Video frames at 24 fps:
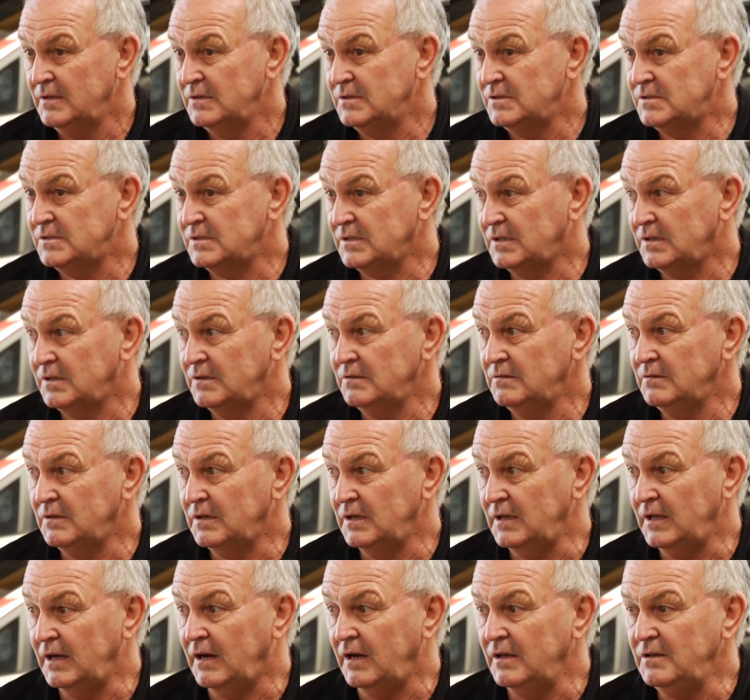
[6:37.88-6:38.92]
So
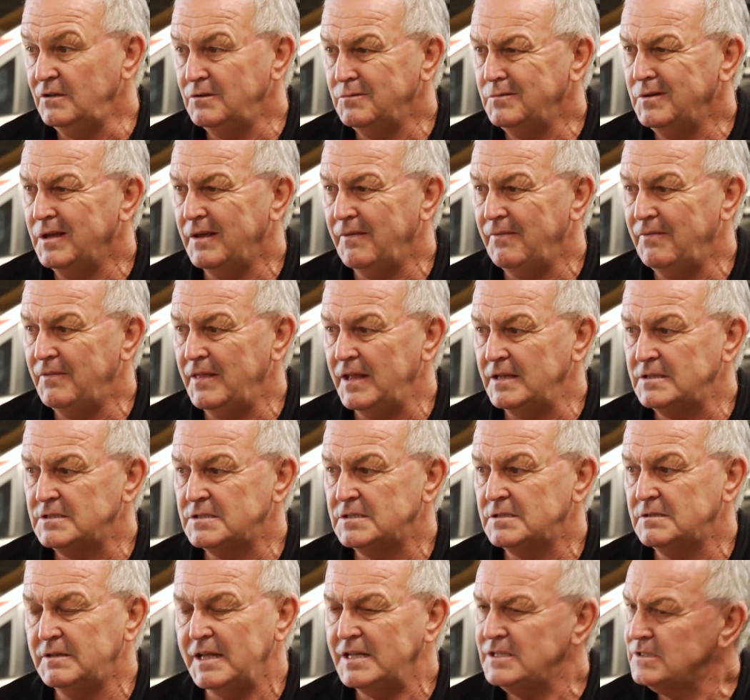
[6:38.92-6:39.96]

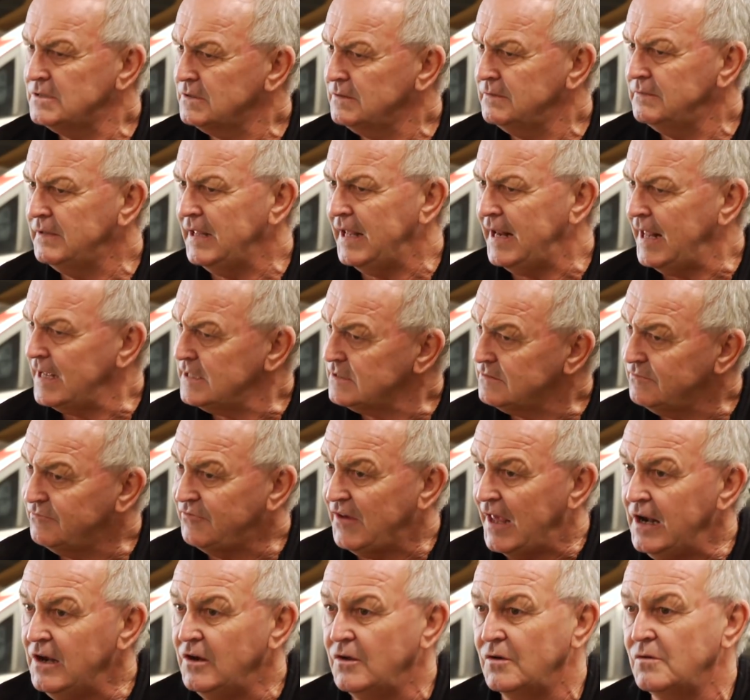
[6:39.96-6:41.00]
that has a
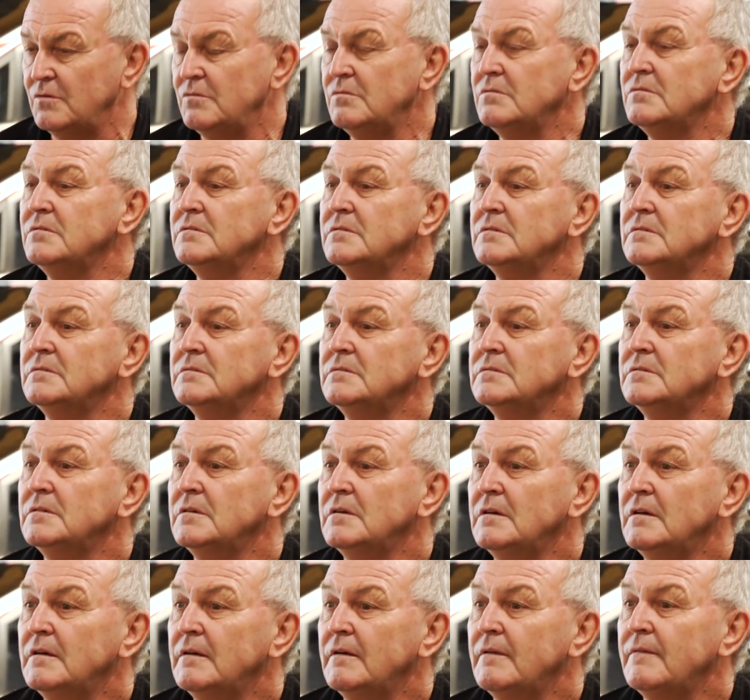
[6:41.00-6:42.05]
value.
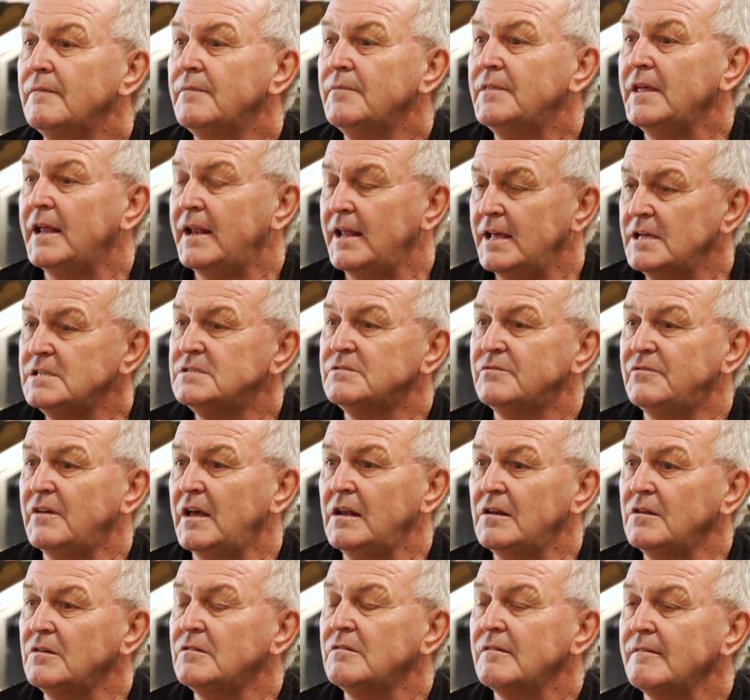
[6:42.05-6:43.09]
That has a
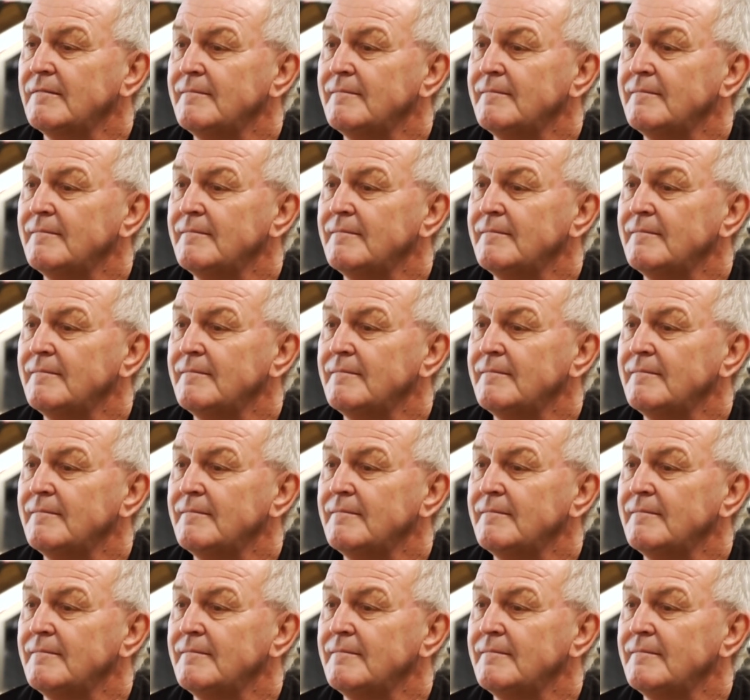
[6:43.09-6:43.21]
value.